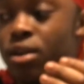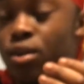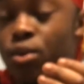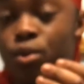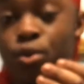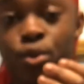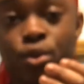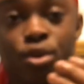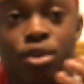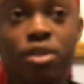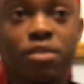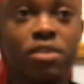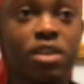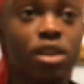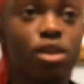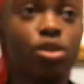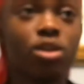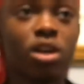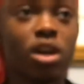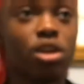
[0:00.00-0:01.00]
or if they
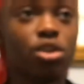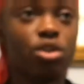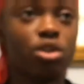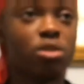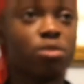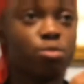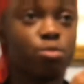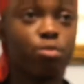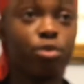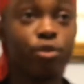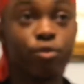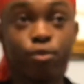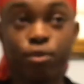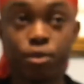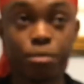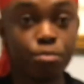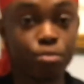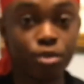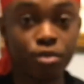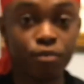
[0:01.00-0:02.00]
look at you as brother
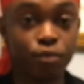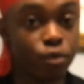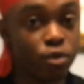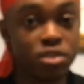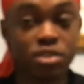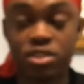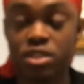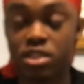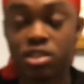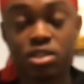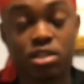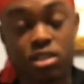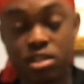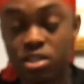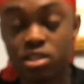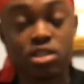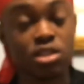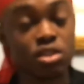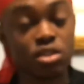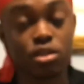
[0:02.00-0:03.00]
and brother or sister and
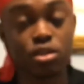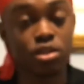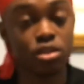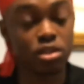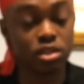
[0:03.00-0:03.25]
sister,